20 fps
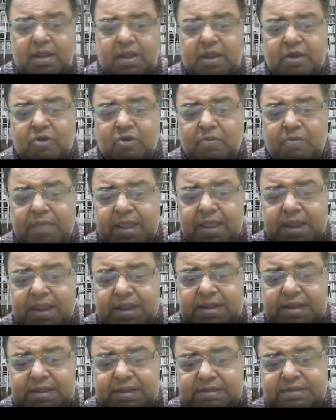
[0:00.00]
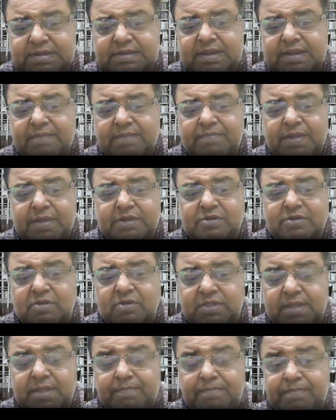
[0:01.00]
to make a decision based on
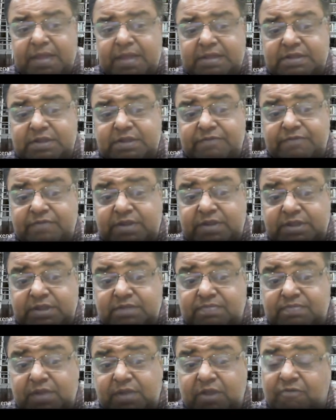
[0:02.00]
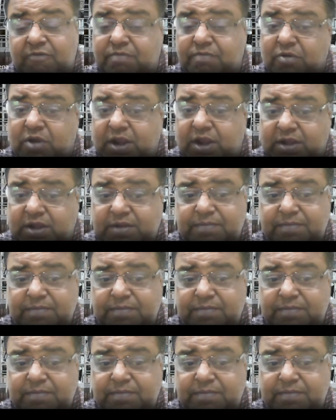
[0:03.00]
the passive display of product.